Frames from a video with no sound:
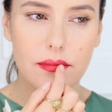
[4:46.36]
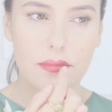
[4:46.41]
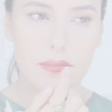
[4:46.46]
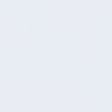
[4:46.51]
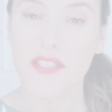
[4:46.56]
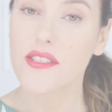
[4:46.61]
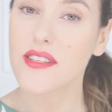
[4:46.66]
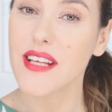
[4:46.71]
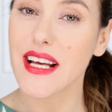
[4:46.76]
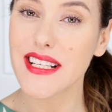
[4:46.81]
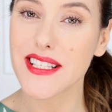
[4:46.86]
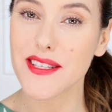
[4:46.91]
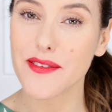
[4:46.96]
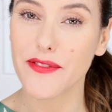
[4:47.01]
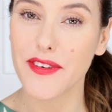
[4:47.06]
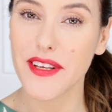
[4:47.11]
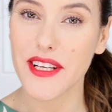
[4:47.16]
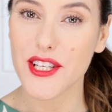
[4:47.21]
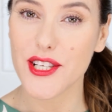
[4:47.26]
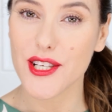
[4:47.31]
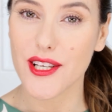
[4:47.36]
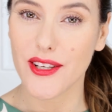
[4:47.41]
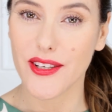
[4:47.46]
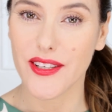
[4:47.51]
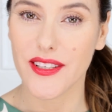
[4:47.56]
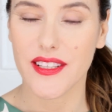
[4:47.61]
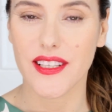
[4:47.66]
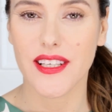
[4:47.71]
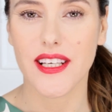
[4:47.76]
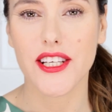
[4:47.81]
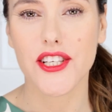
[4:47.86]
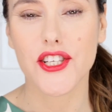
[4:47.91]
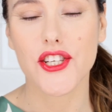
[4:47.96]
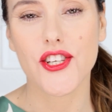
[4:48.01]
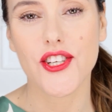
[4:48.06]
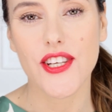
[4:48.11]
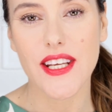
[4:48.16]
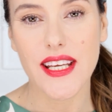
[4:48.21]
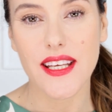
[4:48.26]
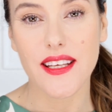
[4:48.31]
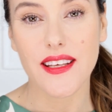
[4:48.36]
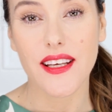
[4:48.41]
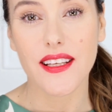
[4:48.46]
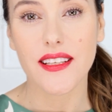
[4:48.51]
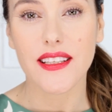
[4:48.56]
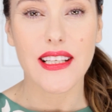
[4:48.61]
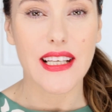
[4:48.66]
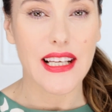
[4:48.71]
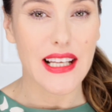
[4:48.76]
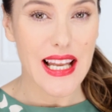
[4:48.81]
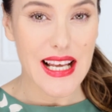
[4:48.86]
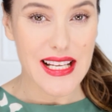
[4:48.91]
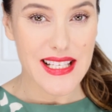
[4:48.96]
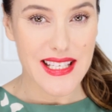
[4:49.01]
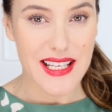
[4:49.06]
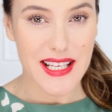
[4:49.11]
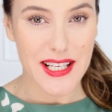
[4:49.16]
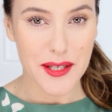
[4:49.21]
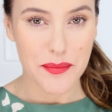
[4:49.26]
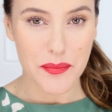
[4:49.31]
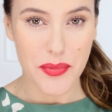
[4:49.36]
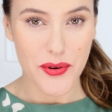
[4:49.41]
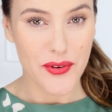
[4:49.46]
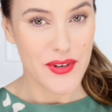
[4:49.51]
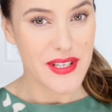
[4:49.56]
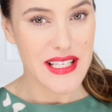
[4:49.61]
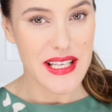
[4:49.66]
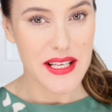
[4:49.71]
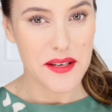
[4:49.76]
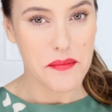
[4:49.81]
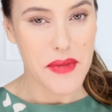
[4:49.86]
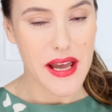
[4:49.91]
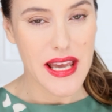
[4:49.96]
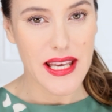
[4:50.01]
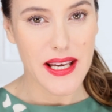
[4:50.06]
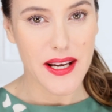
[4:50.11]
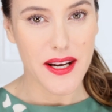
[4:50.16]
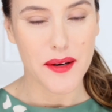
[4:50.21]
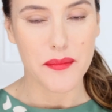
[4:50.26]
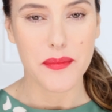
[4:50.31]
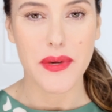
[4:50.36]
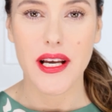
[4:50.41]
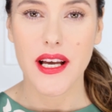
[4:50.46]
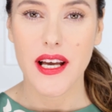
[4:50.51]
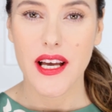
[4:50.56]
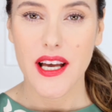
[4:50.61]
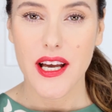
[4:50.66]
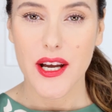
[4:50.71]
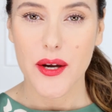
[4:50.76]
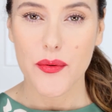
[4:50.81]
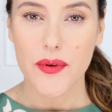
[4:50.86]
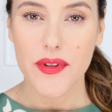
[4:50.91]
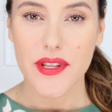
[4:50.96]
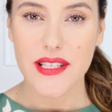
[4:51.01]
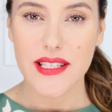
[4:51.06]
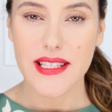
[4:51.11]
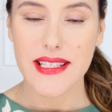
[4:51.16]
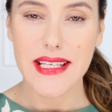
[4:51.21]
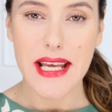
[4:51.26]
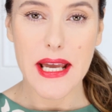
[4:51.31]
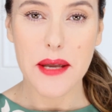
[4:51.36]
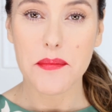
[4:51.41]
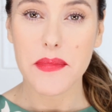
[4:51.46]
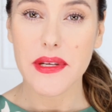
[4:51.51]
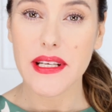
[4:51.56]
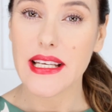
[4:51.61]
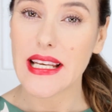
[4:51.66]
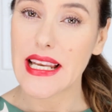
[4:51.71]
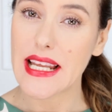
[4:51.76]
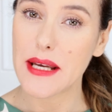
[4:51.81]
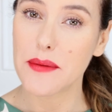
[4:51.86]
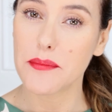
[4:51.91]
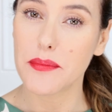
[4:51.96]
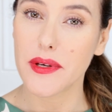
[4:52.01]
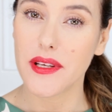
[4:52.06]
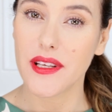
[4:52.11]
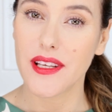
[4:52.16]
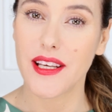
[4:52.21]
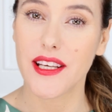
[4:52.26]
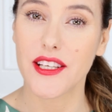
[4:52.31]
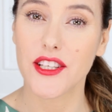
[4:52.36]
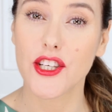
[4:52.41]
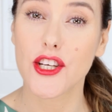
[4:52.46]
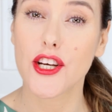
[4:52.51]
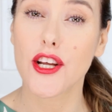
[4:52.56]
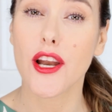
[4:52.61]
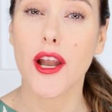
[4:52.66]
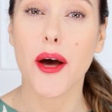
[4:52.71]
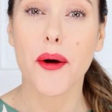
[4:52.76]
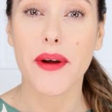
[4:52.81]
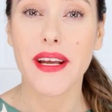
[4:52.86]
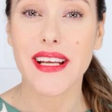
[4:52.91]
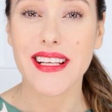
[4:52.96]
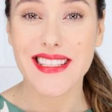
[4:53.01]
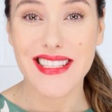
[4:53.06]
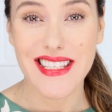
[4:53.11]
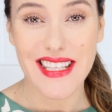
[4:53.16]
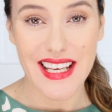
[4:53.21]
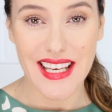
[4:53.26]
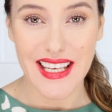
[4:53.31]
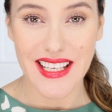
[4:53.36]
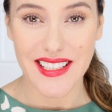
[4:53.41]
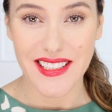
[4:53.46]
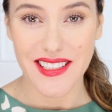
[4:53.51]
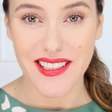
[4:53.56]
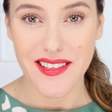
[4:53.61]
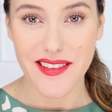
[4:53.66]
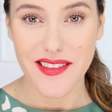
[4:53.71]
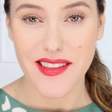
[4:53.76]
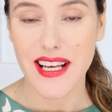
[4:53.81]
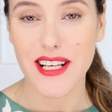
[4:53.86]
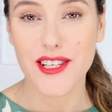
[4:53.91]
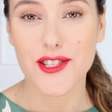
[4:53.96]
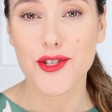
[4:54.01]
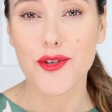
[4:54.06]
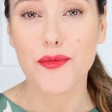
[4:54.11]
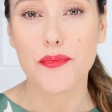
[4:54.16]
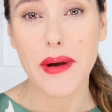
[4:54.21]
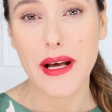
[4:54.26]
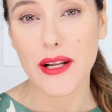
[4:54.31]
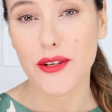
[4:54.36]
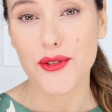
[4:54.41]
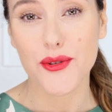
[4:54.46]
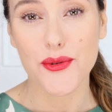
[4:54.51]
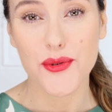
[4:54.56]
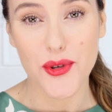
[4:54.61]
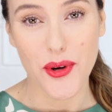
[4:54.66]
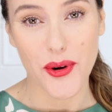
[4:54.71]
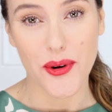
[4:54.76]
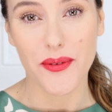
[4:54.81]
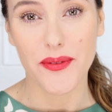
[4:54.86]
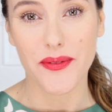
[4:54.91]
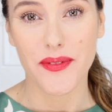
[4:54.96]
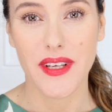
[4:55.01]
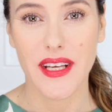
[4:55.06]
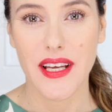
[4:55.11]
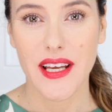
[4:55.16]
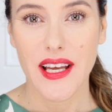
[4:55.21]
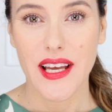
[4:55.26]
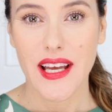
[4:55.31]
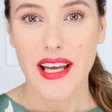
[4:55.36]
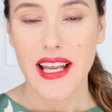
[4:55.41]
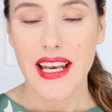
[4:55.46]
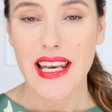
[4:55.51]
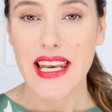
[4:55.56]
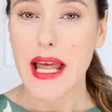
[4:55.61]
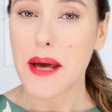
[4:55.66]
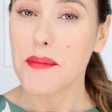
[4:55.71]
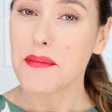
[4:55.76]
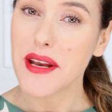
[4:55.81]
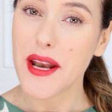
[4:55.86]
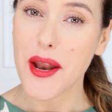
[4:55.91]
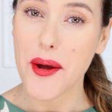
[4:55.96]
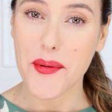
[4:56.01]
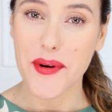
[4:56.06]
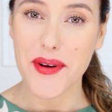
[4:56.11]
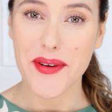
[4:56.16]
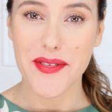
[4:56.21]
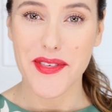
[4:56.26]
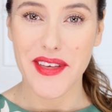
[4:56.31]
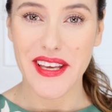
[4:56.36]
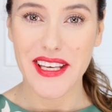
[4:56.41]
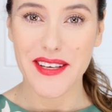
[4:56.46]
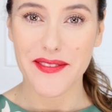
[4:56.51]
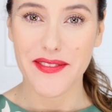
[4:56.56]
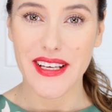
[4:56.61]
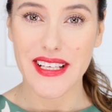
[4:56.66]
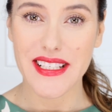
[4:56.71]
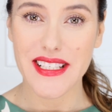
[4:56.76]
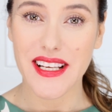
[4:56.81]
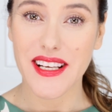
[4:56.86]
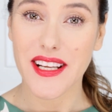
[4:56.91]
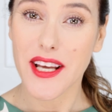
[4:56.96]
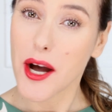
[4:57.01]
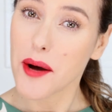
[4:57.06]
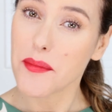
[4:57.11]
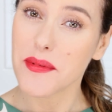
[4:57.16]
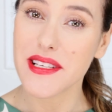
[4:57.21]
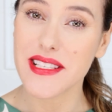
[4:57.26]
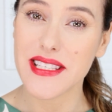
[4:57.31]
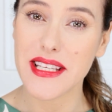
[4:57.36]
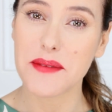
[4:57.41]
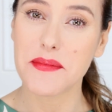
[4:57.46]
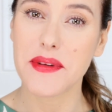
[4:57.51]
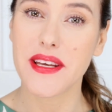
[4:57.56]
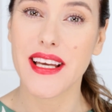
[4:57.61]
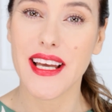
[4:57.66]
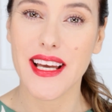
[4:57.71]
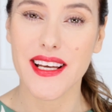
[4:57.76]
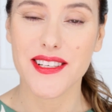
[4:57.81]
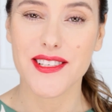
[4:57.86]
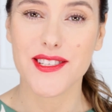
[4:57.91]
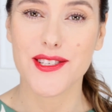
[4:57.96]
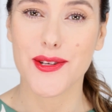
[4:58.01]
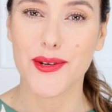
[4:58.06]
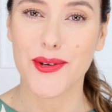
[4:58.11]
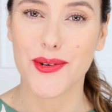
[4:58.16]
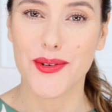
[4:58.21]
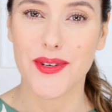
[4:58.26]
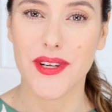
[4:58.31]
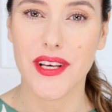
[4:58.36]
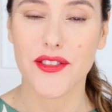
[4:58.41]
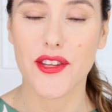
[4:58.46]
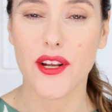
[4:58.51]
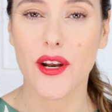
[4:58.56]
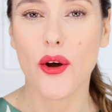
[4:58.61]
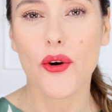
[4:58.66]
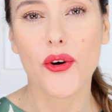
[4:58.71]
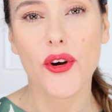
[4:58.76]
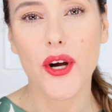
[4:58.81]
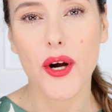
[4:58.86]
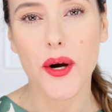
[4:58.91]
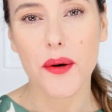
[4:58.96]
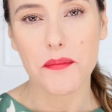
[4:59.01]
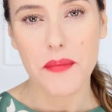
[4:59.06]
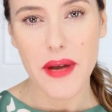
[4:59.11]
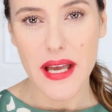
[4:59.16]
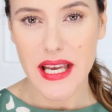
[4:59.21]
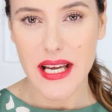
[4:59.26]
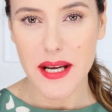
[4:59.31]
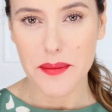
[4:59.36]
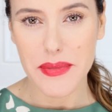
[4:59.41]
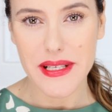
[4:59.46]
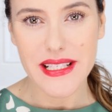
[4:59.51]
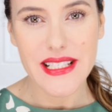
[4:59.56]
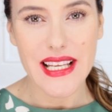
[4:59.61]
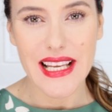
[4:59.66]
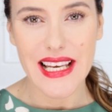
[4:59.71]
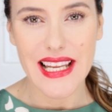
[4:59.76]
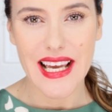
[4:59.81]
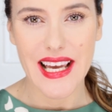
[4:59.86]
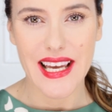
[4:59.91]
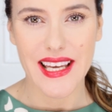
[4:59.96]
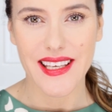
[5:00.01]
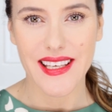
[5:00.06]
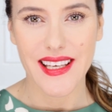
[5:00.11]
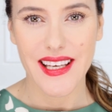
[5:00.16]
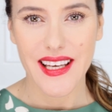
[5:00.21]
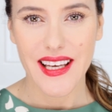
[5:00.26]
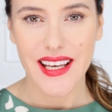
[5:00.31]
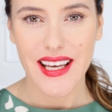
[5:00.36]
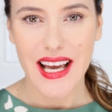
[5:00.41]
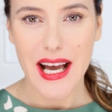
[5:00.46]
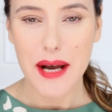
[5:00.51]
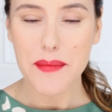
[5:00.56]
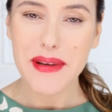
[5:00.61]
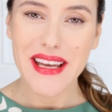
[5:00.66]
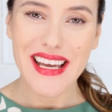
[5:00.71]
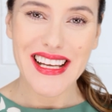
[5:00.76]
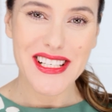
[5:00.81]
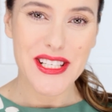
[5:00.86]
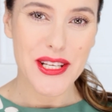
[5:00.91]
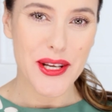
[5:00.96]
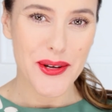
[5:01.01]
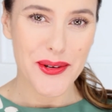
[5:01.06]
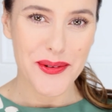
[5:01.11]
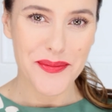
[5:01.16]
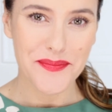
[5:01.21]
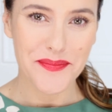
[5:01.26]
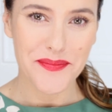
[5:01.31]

So that's the finished look, a chic and classic Parisian makeup with a statement lip and glowing skin thanks to Belle de Teint. Let me know what you think of it and come and see me again soon at the Lancôme Makeup Atelier. A biento!